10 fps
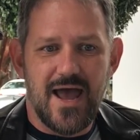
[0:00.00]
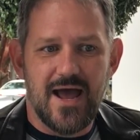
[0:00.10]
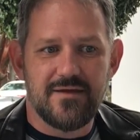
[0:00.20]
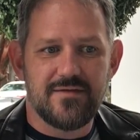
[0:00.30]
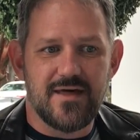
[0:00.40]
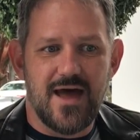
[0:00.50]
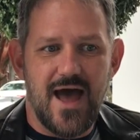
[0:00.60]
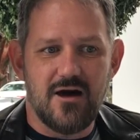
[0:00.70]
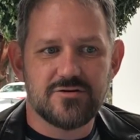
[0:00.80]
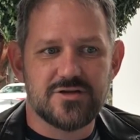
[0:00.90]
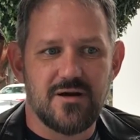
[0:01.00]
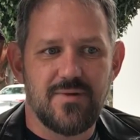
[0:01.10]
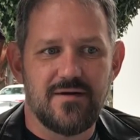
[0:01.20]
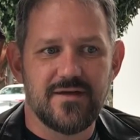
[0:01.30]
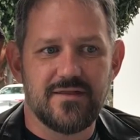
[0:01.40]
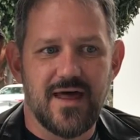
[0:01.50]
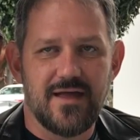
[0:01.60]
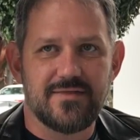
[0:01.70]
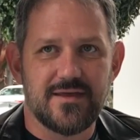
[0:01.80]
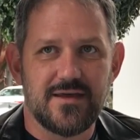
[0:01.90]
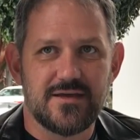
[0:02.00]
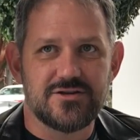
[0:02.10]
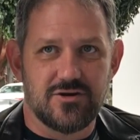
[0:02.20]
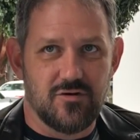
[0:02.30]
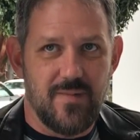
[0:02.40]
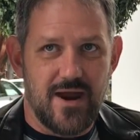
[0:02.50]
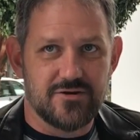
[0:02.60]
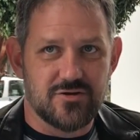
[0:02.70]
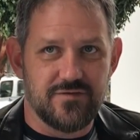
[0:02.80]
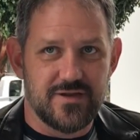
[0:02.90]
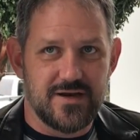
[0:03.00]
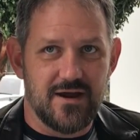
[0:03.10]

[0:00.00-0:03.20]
and the house above it that the general manager for the